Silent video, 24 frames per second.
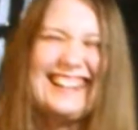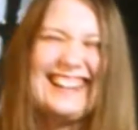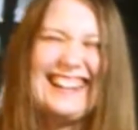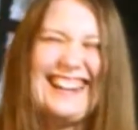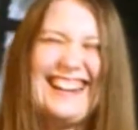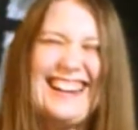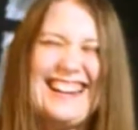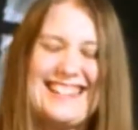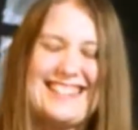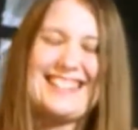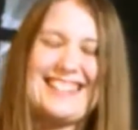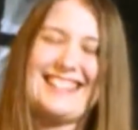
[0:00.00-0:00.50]

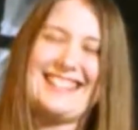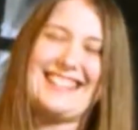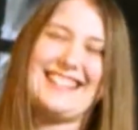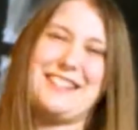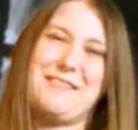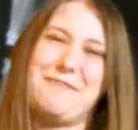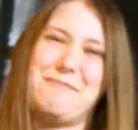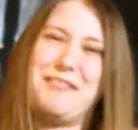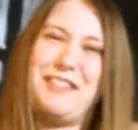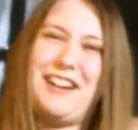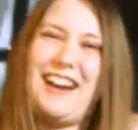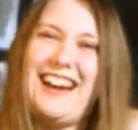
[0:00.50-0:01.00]
It's a
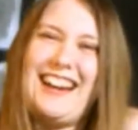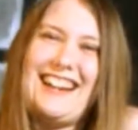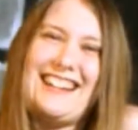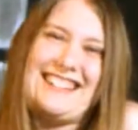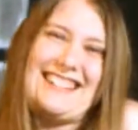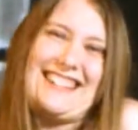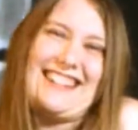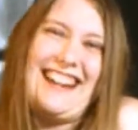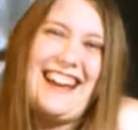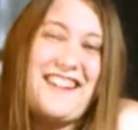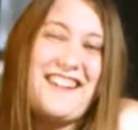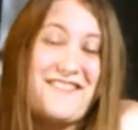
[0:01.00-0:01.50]
surprise
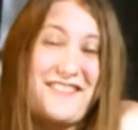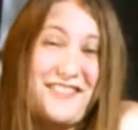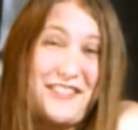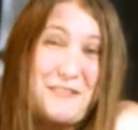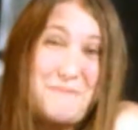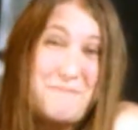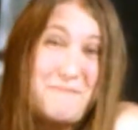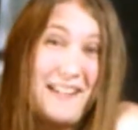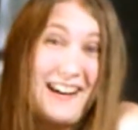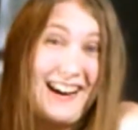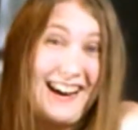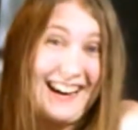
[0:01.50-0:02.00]
in every
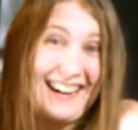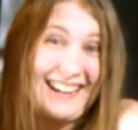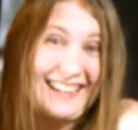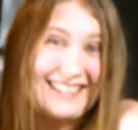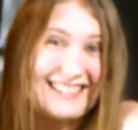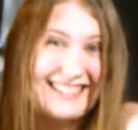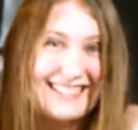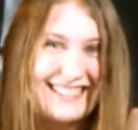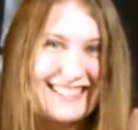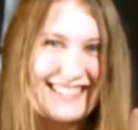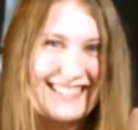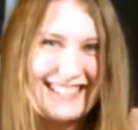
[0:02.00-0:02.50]

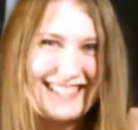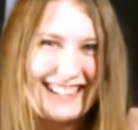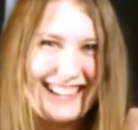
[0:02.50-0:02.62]
box.